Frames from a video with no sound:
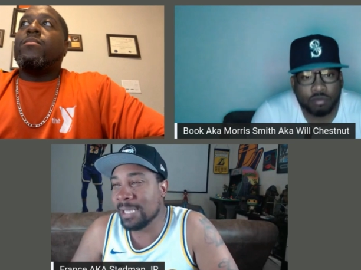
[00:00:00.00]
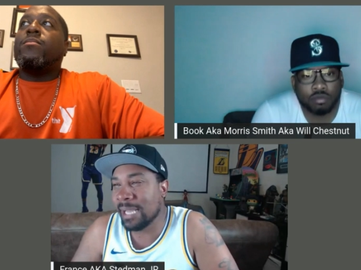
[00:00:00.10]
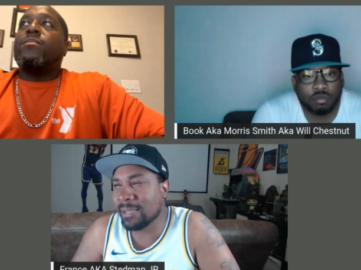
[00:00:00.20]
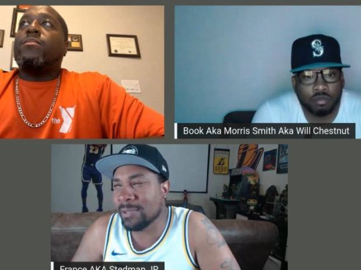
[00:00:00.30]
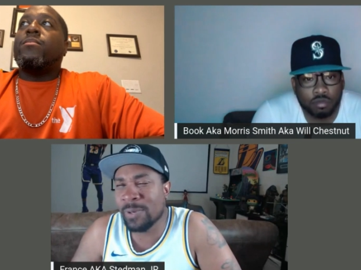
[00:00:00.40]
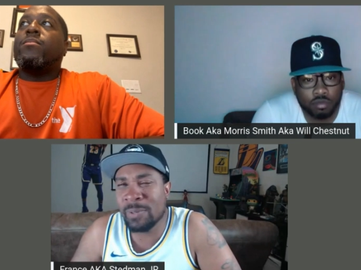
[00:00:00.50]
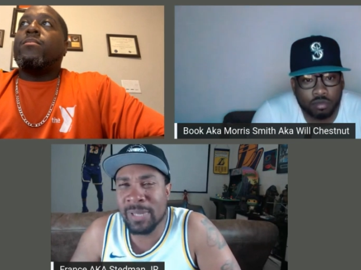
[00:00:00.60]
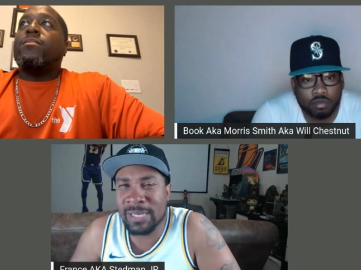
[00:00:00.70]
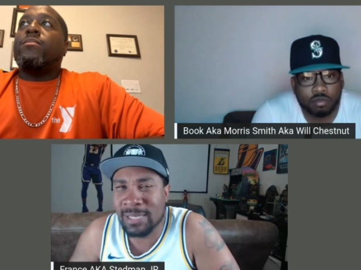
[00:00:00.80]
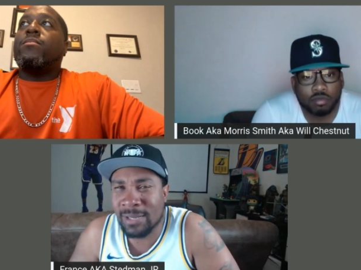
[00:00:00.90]
Speaker 1: It's mm-hmm. like three
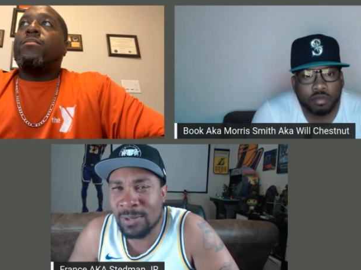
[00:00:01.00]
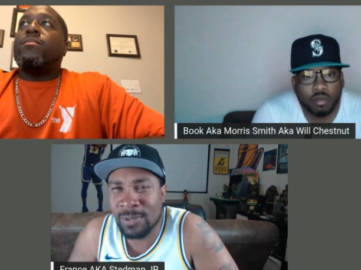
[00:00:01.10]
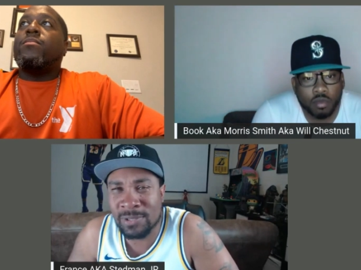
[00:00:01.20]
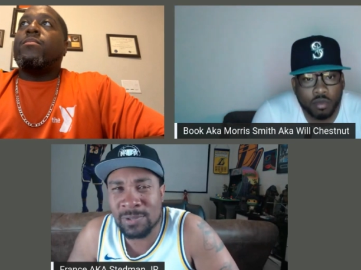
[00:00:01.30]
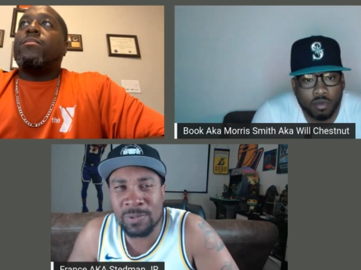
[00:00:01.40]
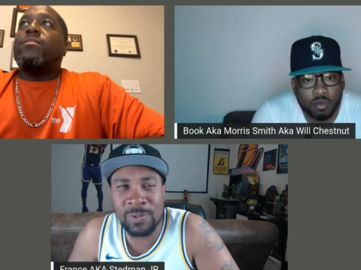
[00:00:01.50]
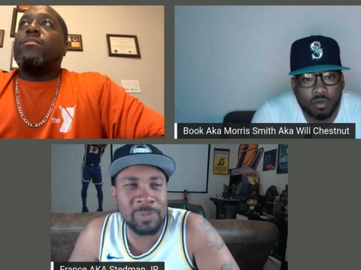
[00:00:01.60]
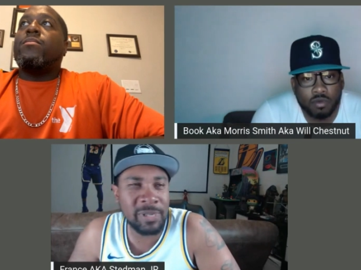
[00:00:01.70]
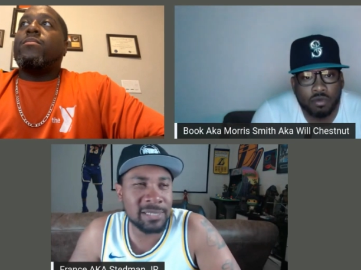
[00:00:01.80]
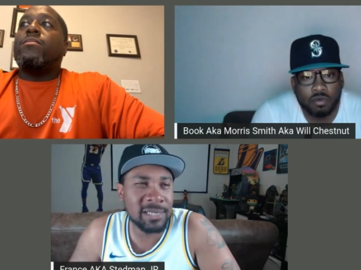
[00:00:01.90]
minutes long, two three
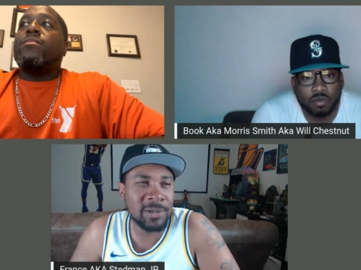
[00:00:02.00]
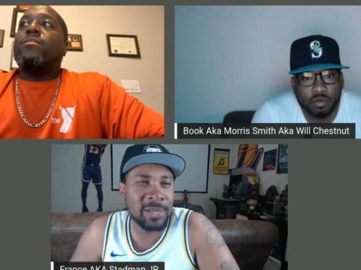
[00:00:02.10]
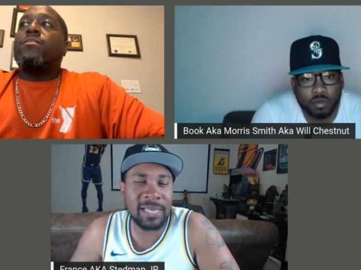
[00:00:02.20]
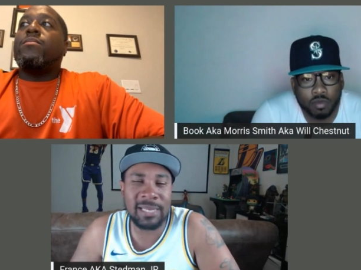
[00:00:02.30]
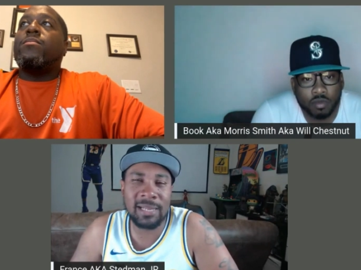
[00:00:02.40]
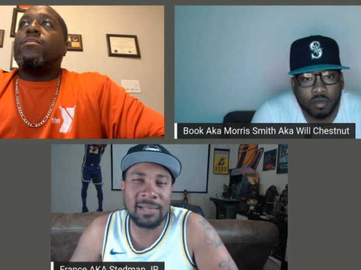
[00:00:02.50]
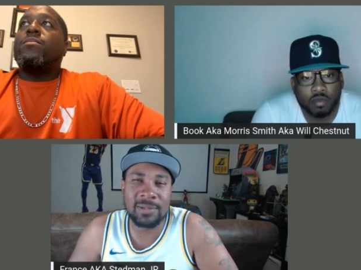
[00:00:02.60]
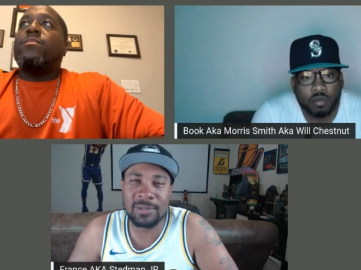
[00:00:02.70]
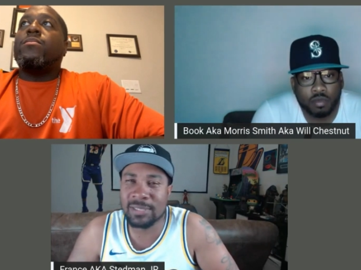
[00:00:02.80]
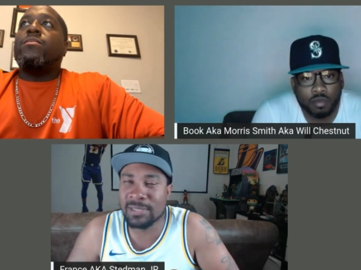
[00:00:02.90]
minutes long. It ain't that
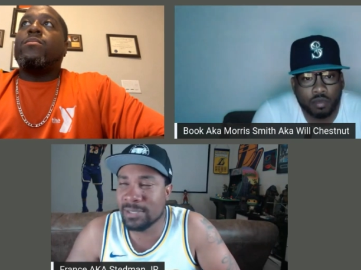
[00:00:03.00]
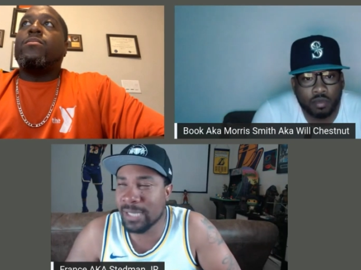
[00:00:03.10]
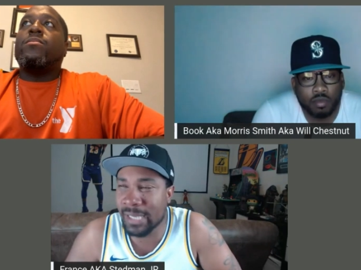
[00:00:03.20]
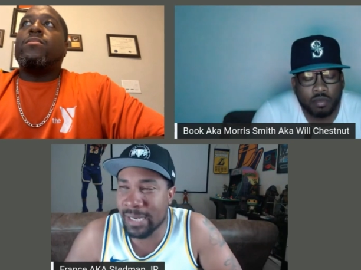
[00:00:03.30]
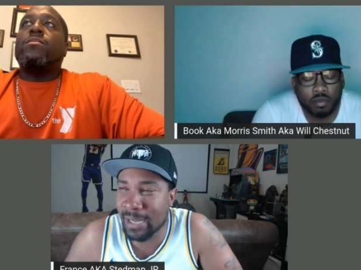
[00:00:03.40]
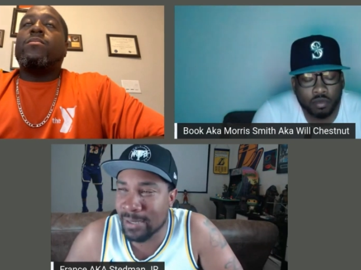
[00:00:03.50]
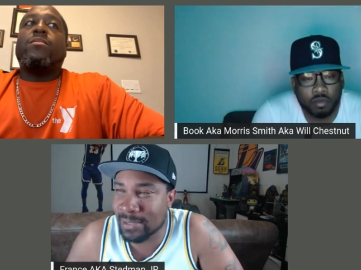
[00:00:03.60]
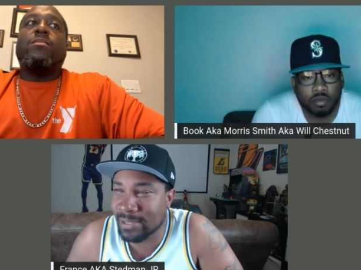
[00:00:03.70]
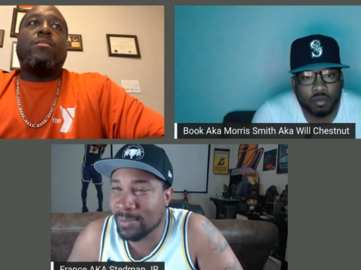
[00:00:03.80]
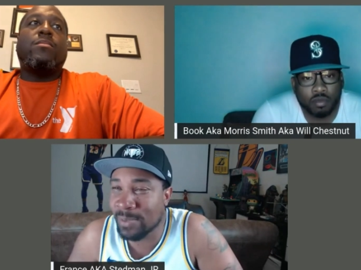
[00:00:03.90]
long. Just check it out. Mm-hmm.
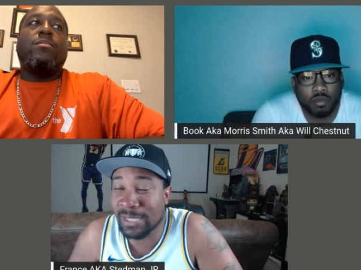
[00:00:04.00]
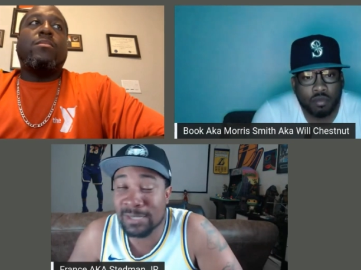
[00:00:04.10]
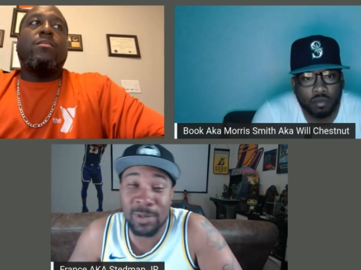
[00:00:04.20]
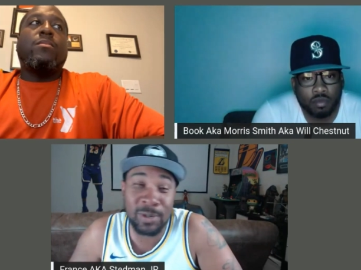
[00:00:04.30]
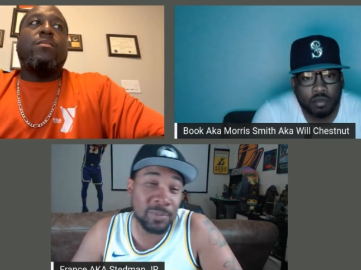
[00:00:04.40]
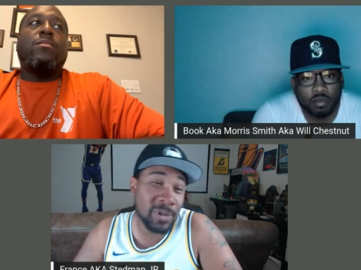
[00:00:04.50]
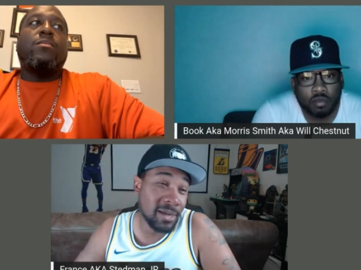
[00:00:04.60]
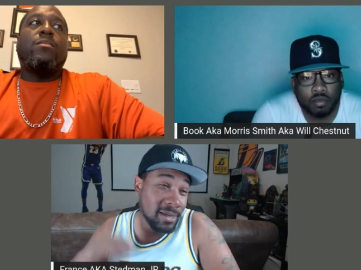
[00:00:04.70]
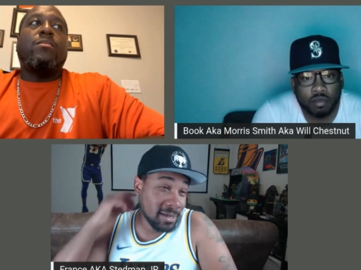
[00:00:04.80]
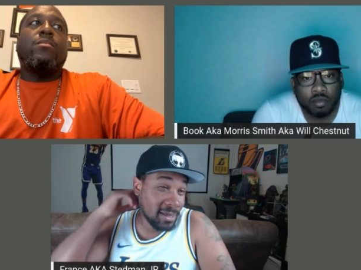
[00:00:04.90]
See what he talking
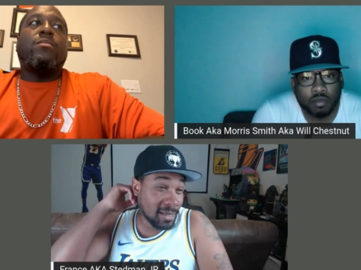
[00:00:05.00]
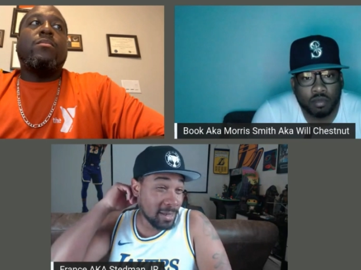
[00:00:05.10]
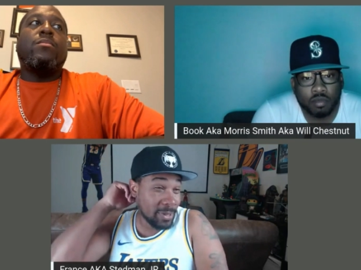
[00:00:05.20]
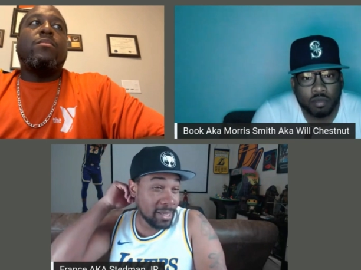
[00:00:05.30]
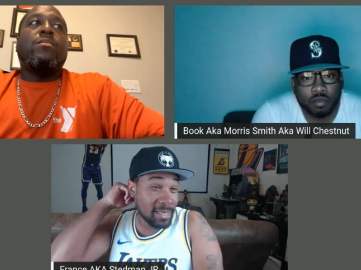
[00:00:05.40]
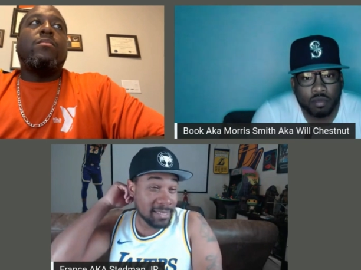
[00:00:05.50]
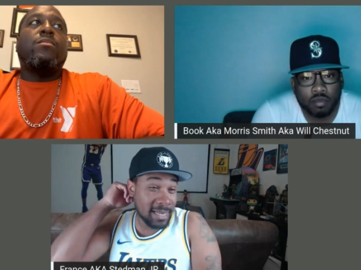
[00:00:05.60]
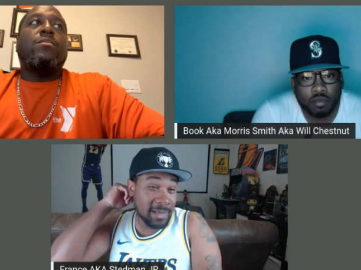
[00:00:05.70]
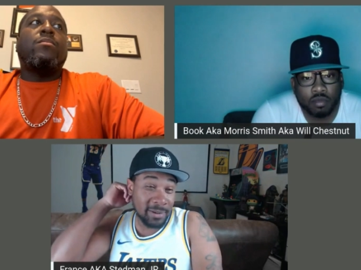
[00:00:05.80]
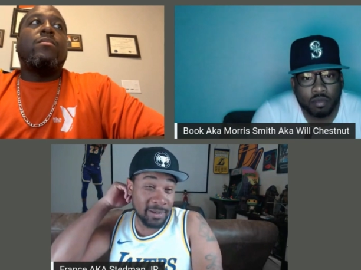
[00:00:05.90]
about. When he get to
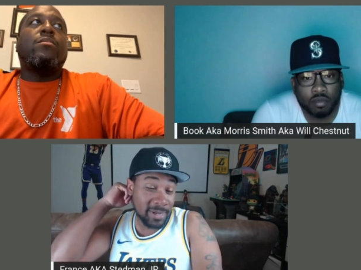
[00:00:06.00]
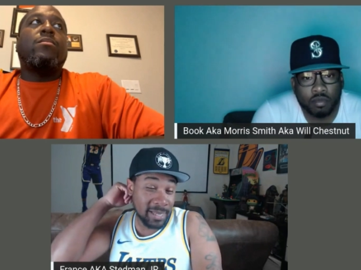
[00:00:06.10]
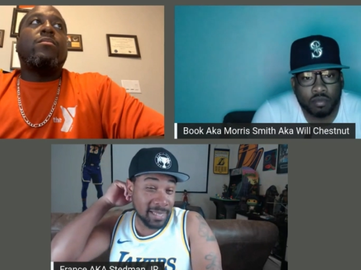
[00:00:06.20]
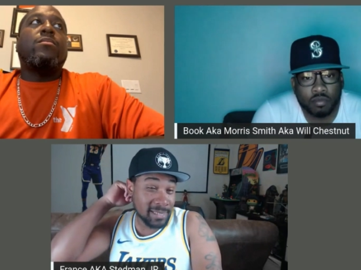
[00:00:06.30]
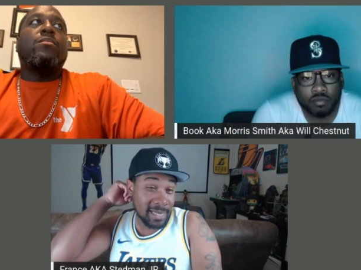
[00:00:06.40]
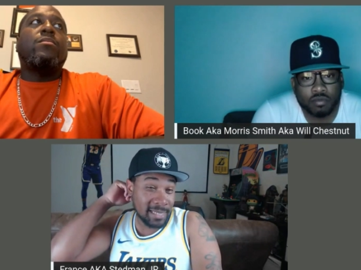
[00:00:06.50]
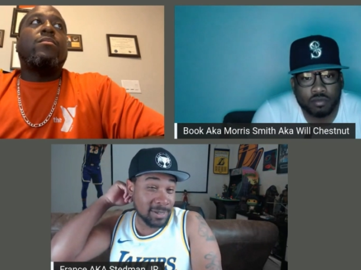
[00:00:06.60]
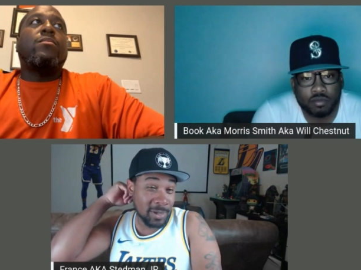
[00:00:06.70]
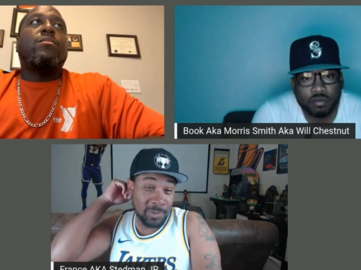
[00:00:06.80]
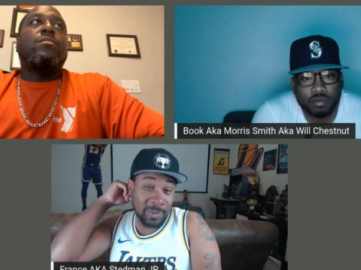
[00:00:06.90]
that, when he get to that
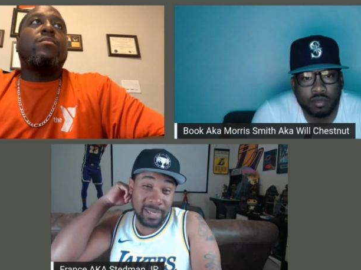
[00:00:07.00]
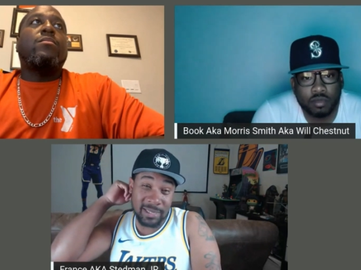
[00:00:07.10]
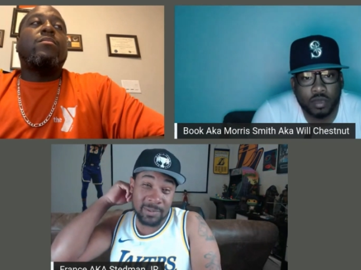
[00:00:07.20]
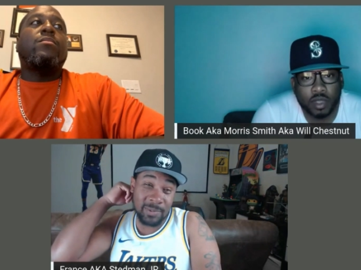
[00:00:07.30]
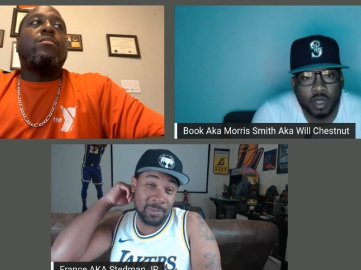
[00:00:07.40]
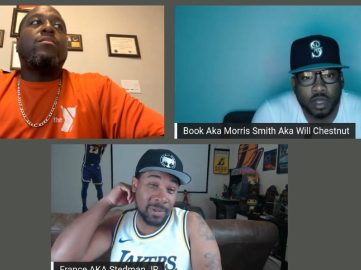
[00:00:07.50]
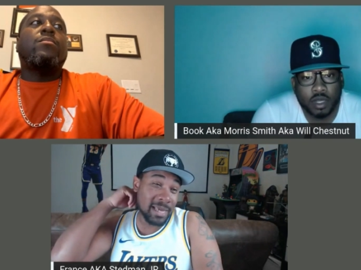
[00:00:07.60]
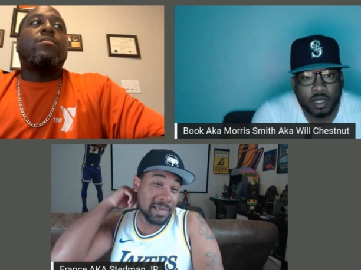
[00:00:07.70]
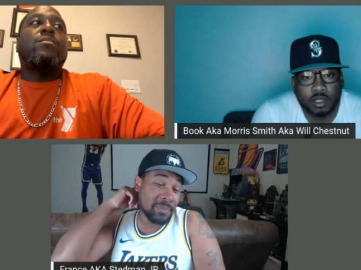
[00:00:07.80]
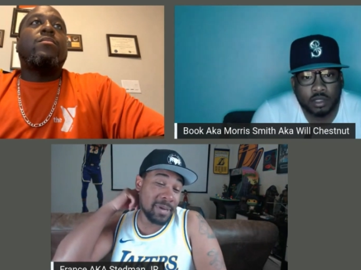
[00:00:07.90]
talking about them, I'm
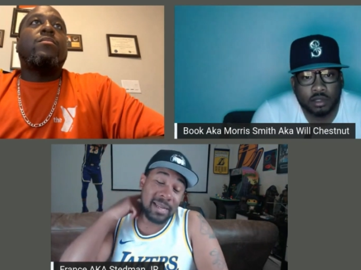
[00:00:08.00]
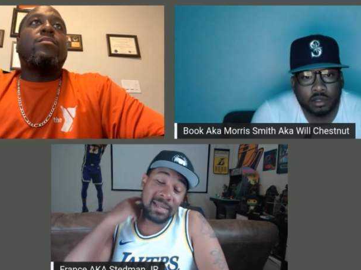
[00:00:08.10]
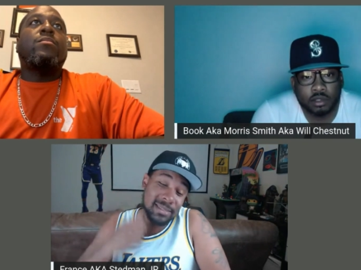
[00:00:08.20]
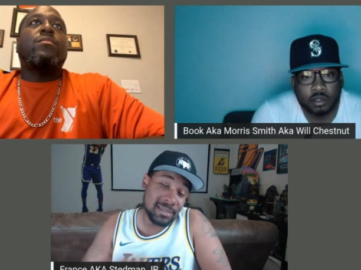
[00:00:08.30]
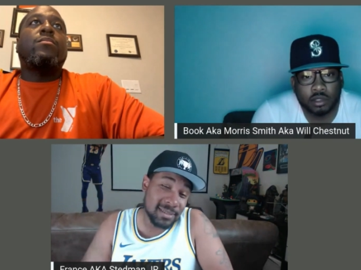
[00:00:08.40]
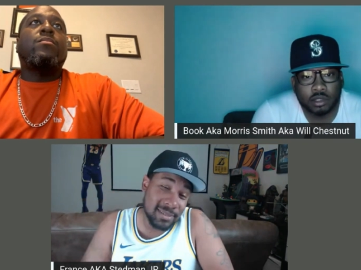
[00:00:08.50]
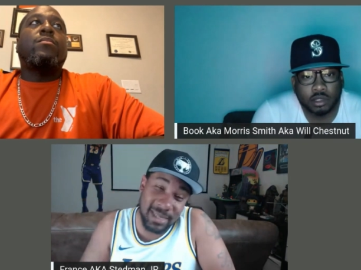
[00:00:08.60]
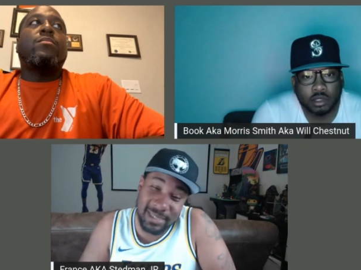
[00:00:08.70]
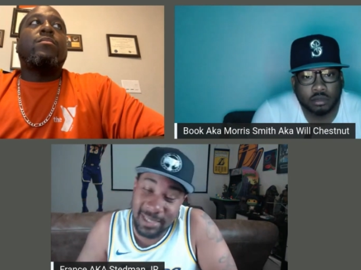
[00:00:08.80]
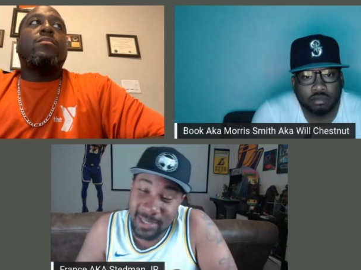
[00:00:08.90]
like, man, it's just
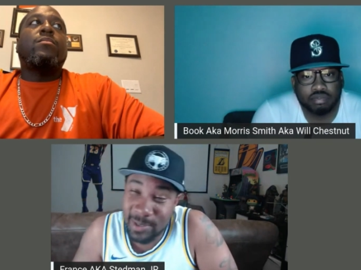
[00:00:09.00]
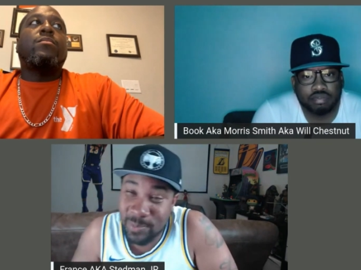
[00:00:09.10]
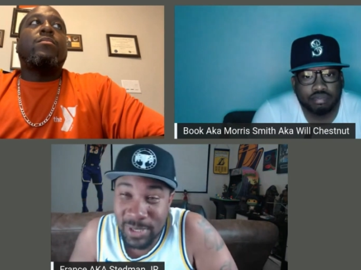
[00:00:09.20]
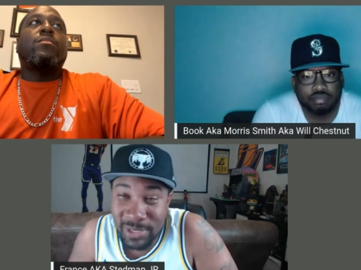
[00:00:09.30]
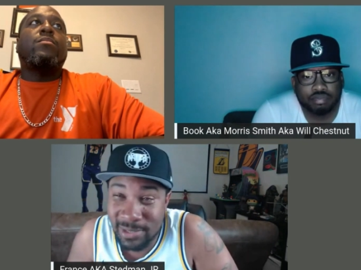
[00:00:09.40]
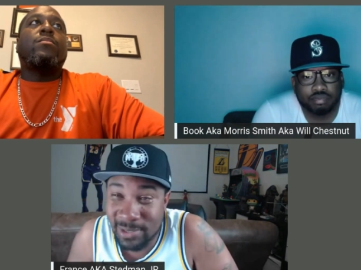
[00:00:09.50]
that's a little bit